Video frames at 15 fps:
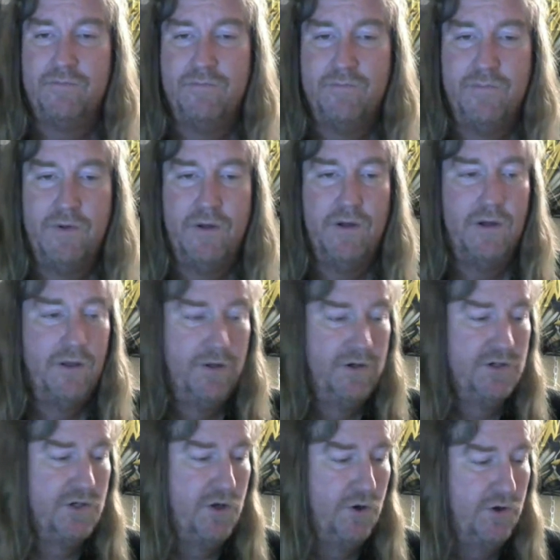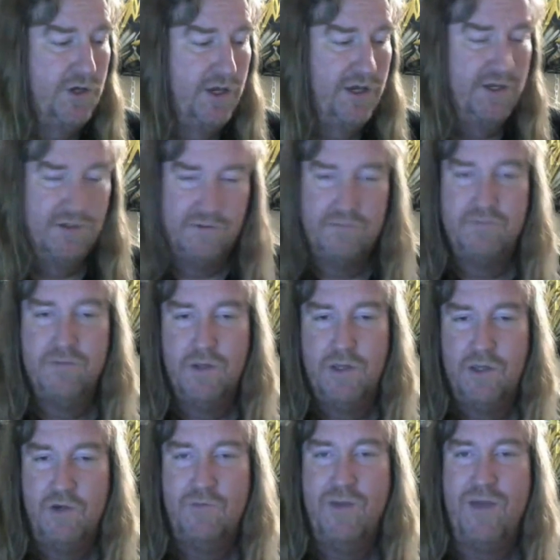There's a code key. You may
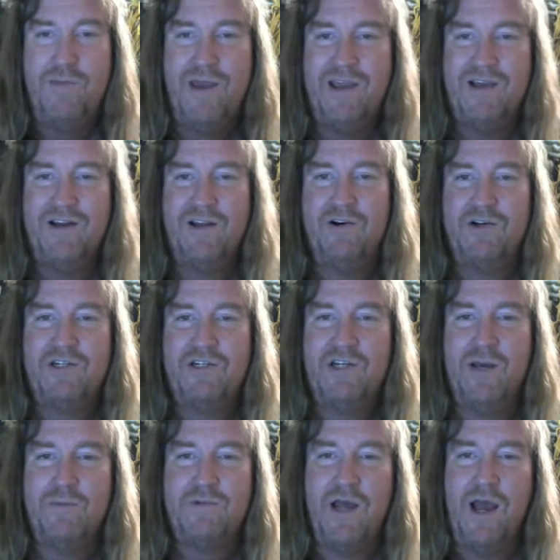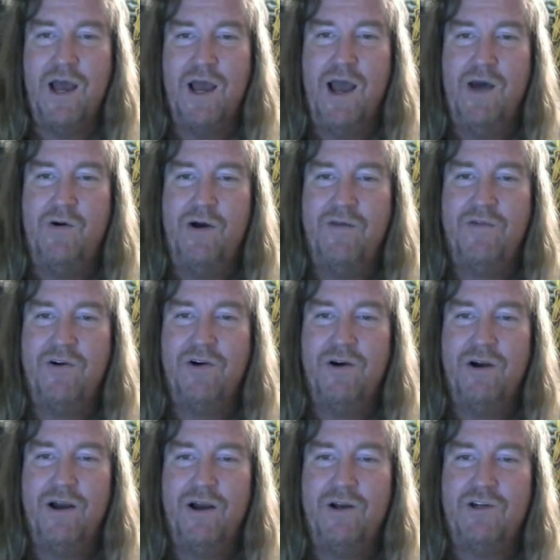make another attempt. However, I
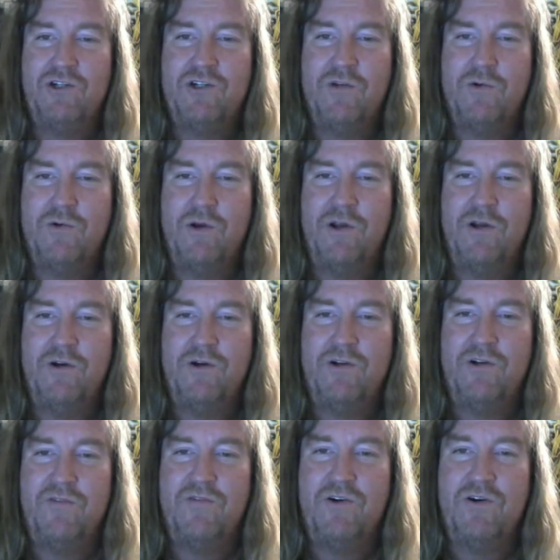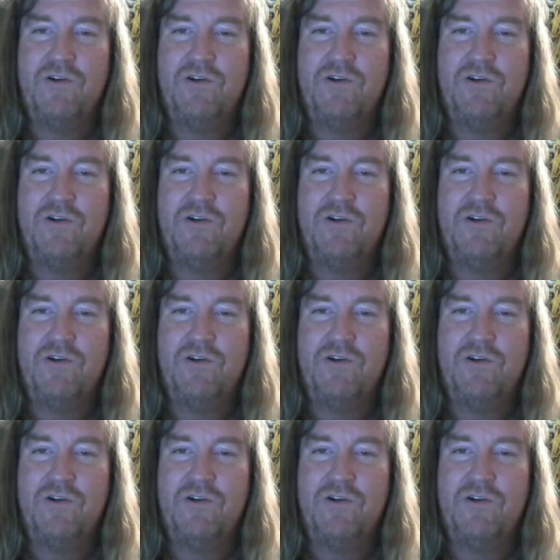just upgraded your difficulty.